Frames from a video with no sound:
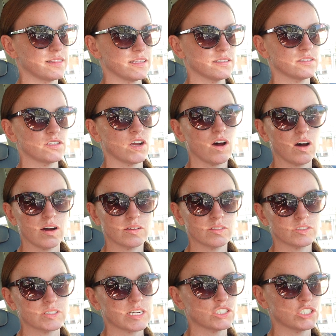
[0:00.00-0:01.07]
this dog,
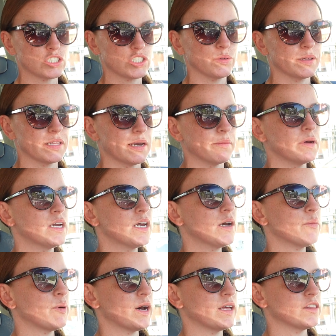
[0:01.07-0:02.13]
there's actually two of them,
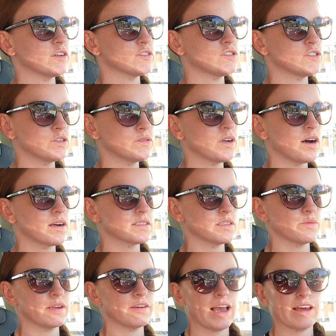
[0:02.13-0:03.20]
but there's two dogs that
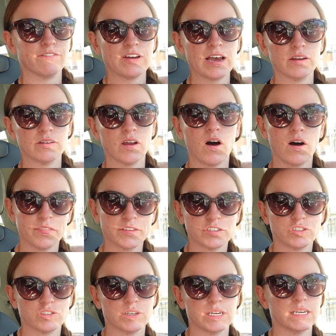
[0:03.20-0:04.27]
we had found on the
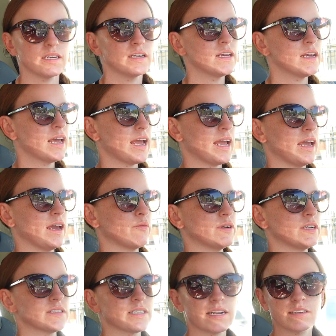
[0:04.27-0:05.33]
street, and we
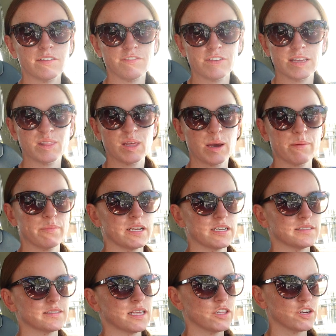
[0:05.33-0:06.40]
decided to feed them
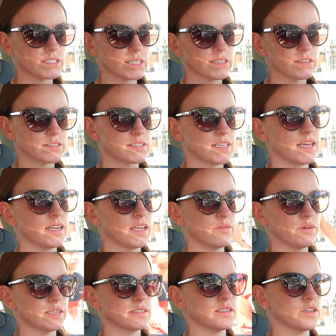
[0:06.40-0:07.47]
because they looked a little skinny.
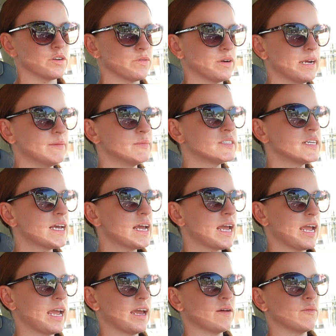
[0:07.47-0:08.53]
We could see the ribs,
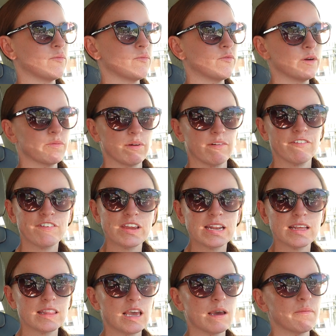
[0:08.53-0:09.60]
and when we were
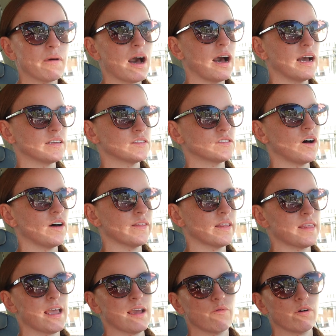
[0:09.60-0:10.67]
feeding them, I saw that
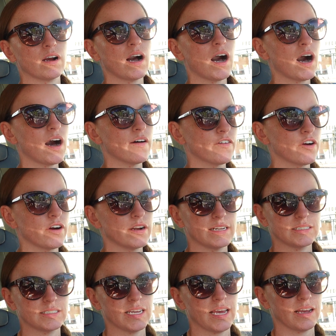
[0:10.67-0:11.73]
they were covered
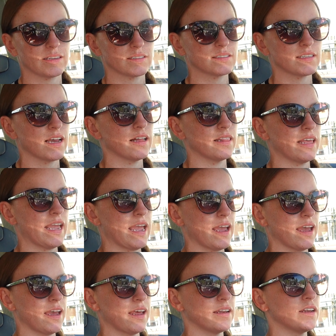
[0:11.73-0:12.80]
in ticks.
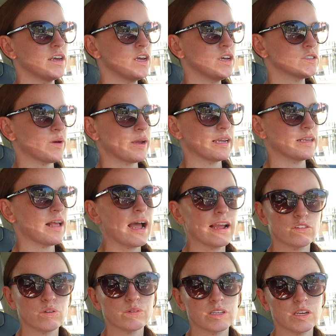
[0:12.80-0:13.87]
And so I
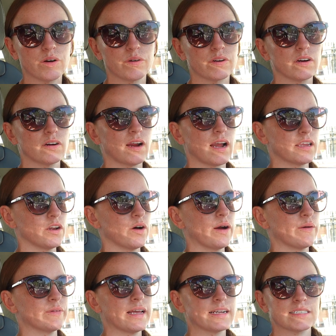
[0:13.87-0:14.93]
told the owner, you know,
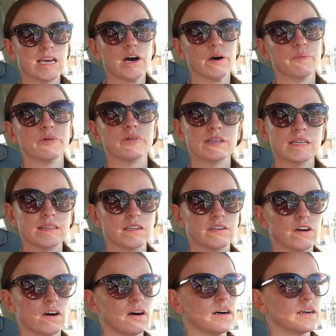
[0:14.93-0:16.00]
I would like to help you clean the
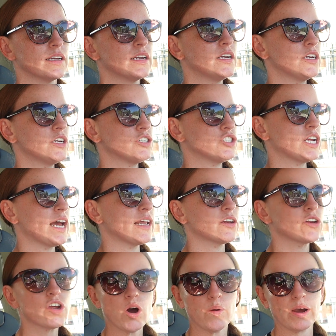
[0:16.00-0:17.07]
dog. She had
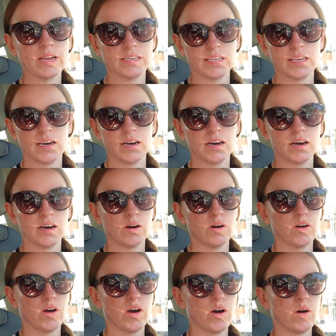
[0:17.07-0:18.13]
no idea
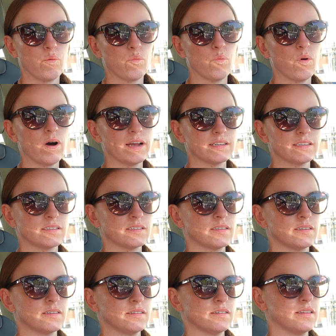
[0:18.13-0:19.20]

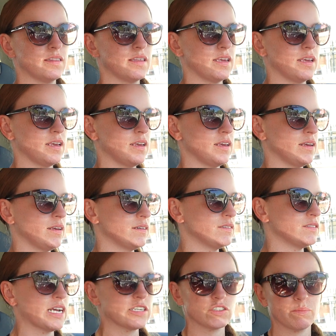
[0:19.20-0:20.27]
what the
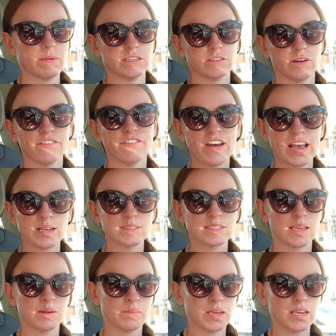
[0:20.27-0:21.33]
detrimental effects
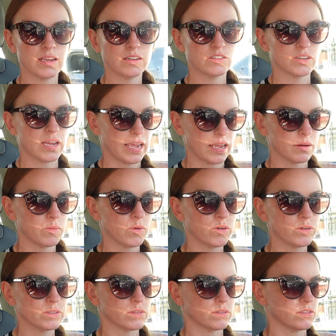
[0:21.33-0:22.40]
can be to
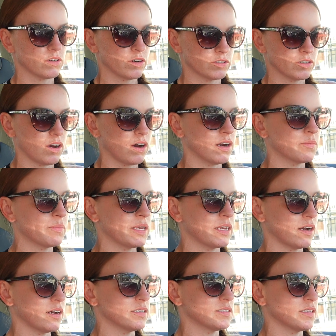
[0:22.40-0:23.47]
animals or to her dog
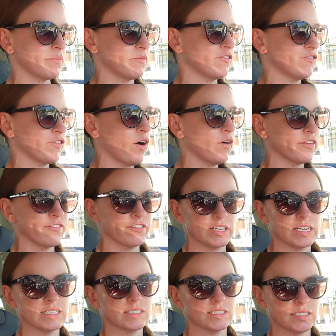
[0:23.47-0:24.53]
because of all the
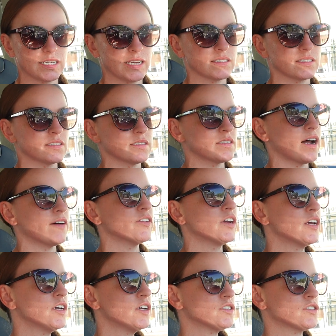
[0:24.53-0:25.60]
fleas and ticks and stuff.
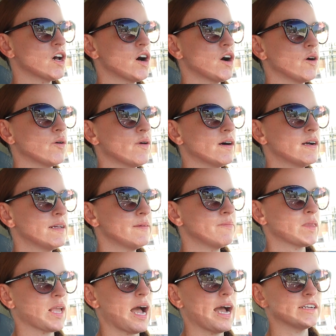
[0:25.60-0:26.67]
So
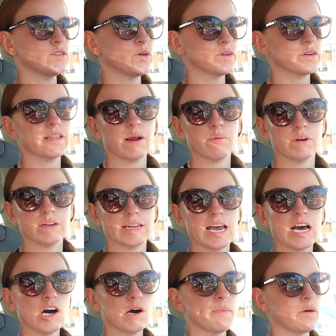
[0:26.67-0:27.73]
I told her that I wanted to
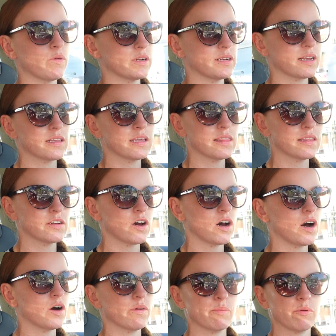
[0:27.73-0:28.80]
help. I wanted to clean the
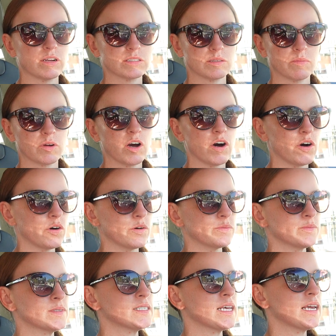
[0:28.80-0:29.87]
dog. We brought some
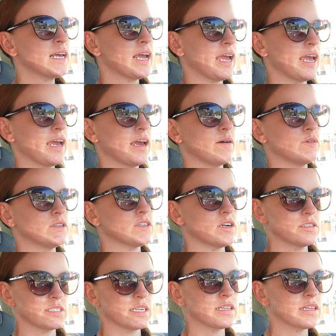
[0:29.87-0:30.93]
combs and we
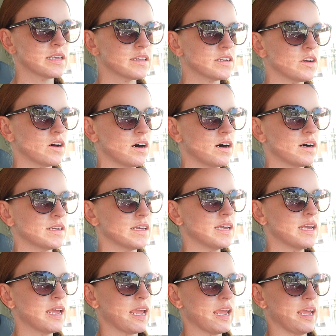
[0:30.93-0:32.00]
started to clean the dog,
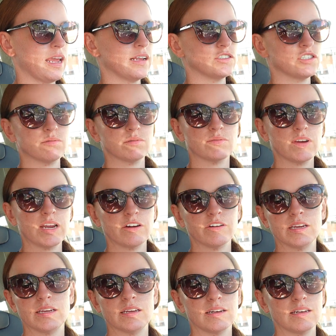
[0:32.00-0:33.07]
and she was
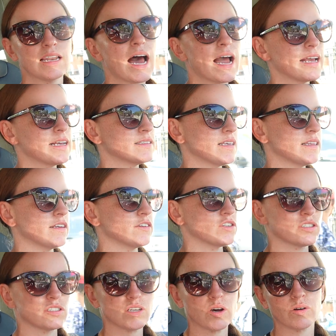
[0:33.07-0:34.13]
very nice, and they're
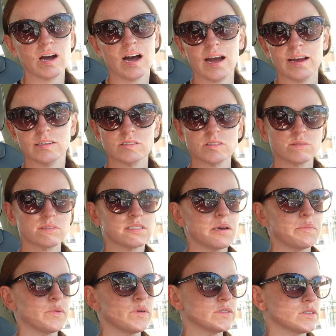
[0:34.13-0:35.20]
just so kind and so
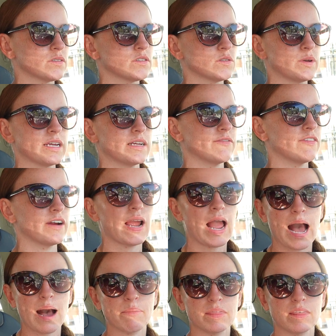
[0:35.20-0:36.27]
simple and so sweet and very
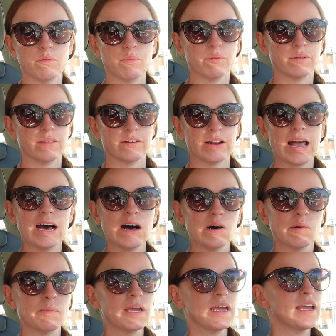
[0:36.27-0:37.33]
happy that we were there to
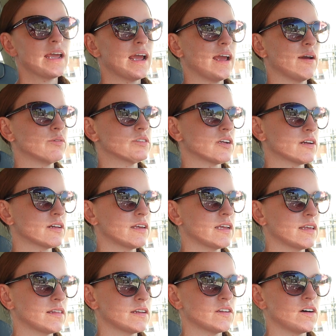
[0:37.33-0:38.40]
help. And we started
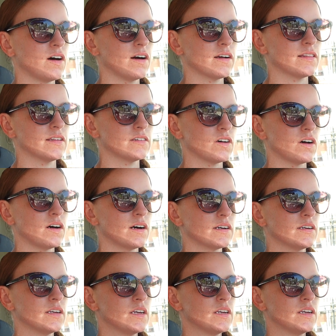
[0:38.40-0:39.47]
cleaning the dog, and the dog